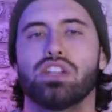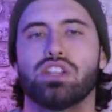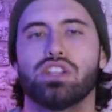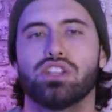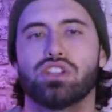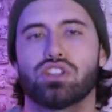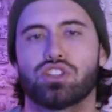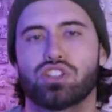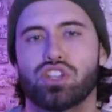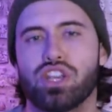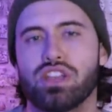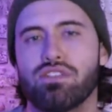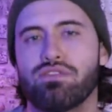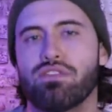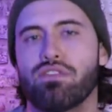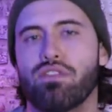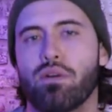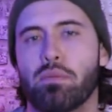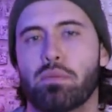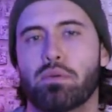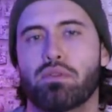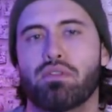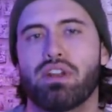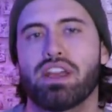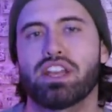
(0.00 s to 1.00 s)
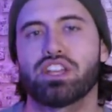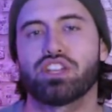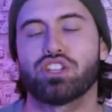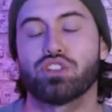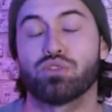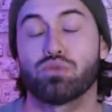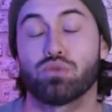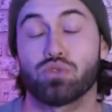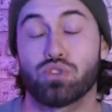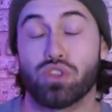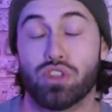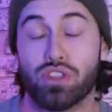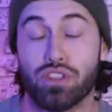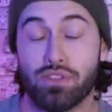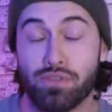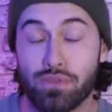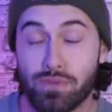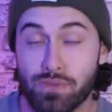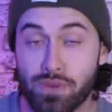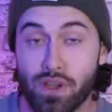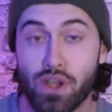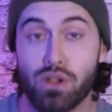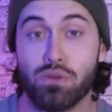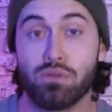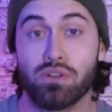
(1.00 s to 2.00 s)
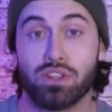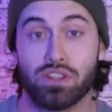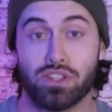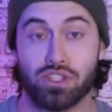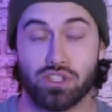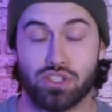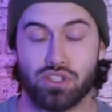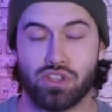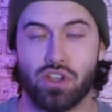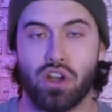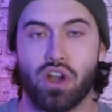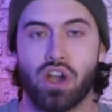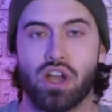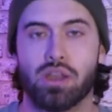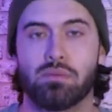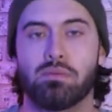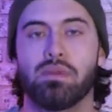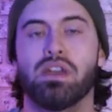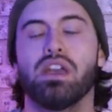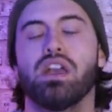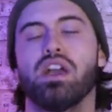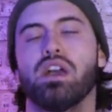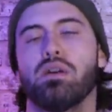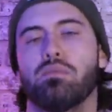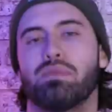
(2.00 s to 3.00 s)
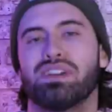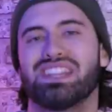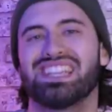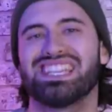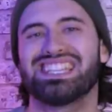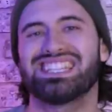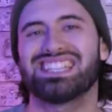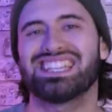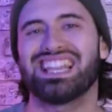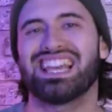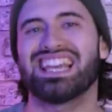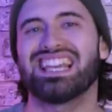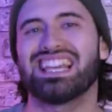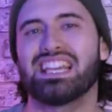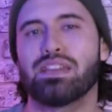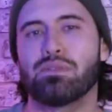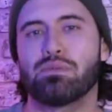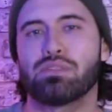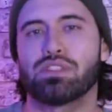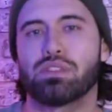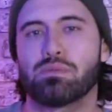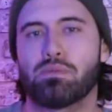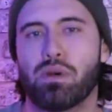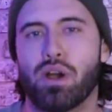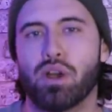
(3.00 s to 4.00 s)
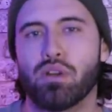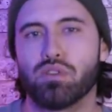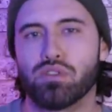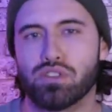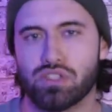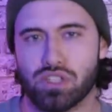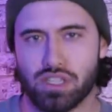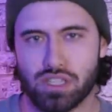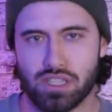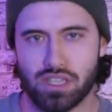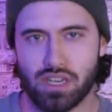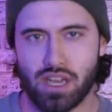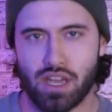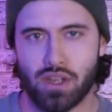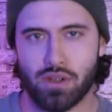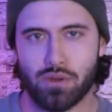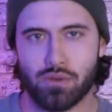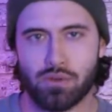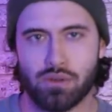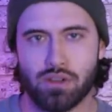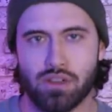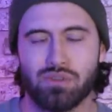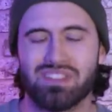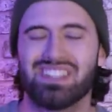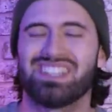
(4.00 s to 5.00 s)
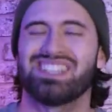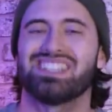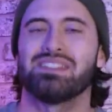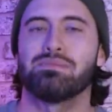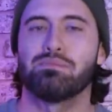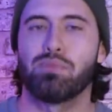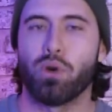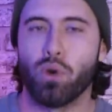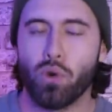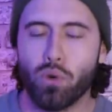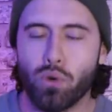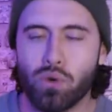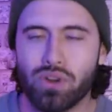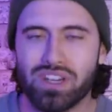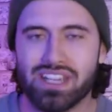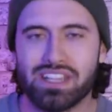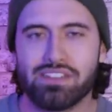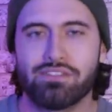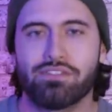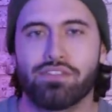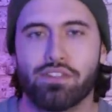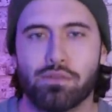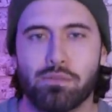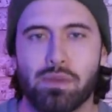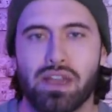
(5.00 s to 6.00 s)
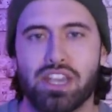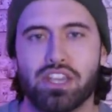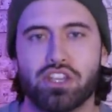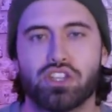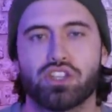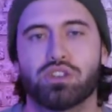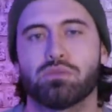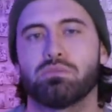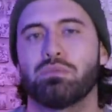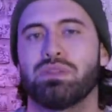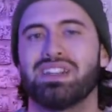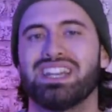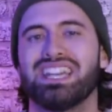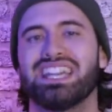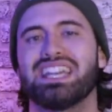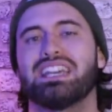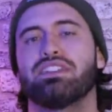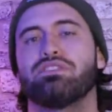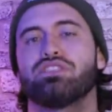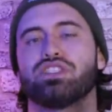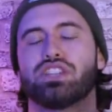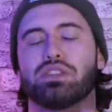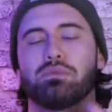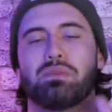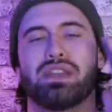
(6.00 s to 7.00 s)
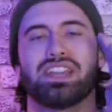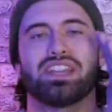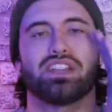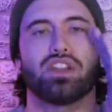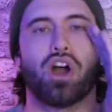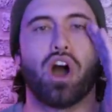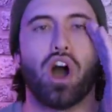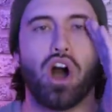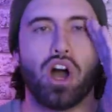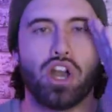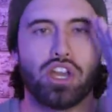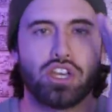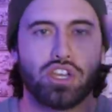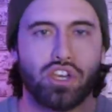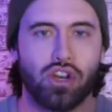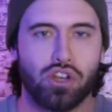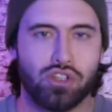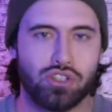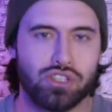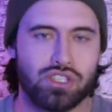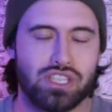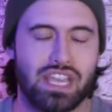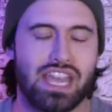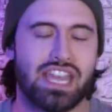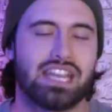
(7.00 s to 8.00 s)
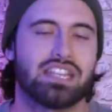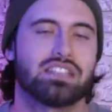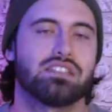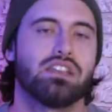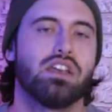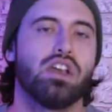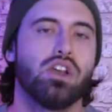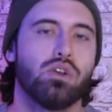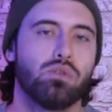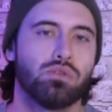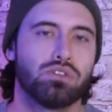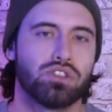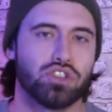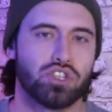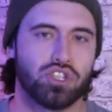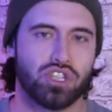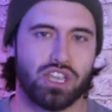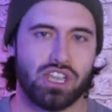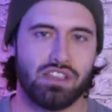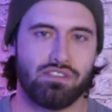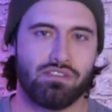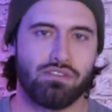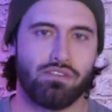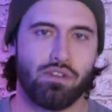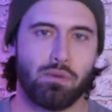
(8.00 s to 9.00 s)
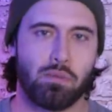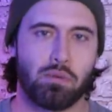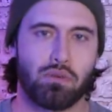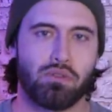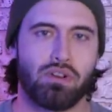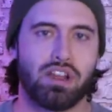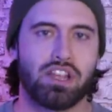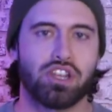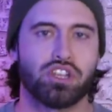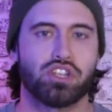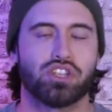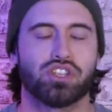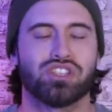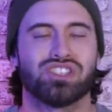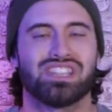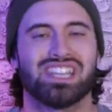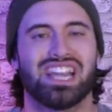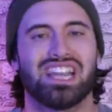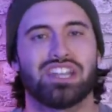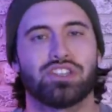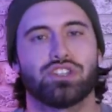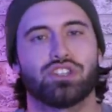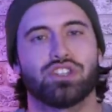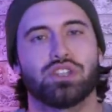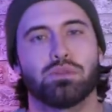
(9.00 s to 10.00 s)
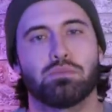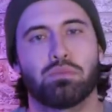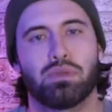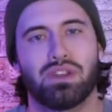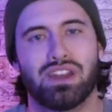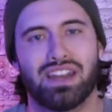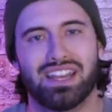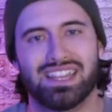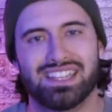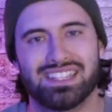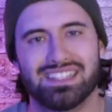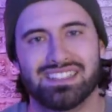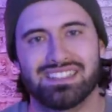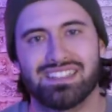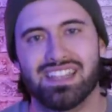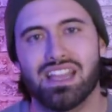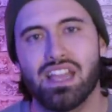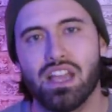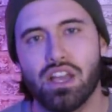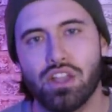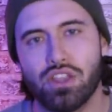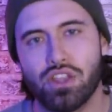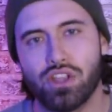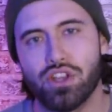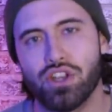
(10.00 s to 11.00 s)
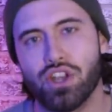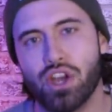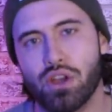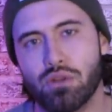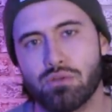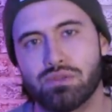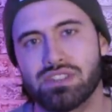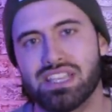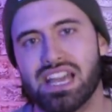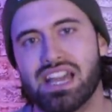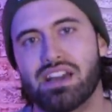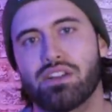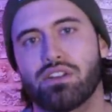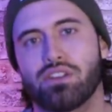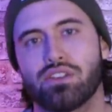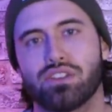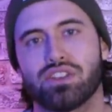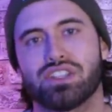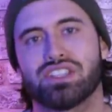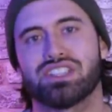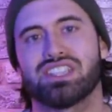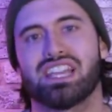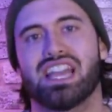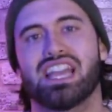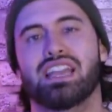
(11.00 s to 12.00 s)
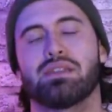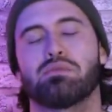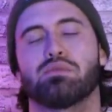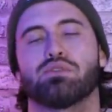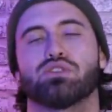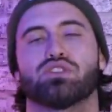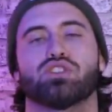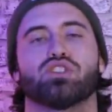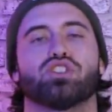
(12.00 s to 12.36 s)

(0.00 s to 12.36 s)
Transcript: The chief of operations was on the phone at the time, but this lady with the post-it note, with this important information, believed she made eye contact with the chief of operations as she placed the note down on the table.